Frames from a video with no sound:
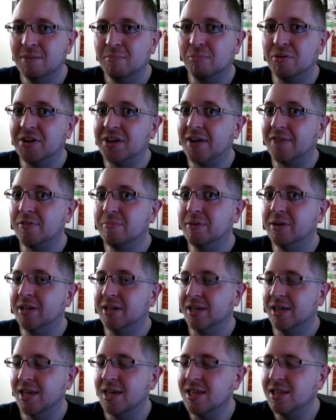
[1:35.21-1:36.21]
bring
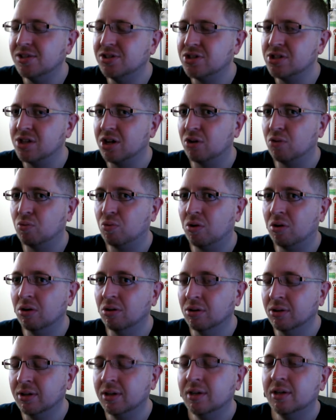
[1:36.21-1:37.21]
everybody into their
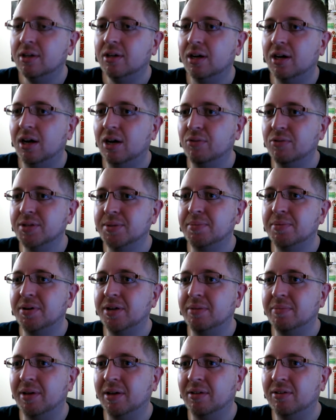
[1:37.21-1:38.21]
world was
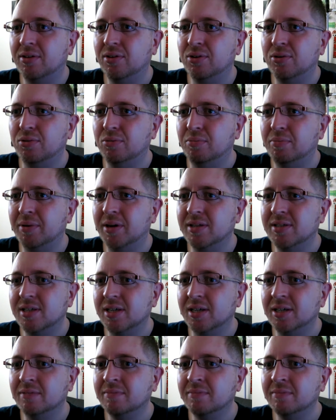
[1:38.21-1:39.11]
pretty big too. But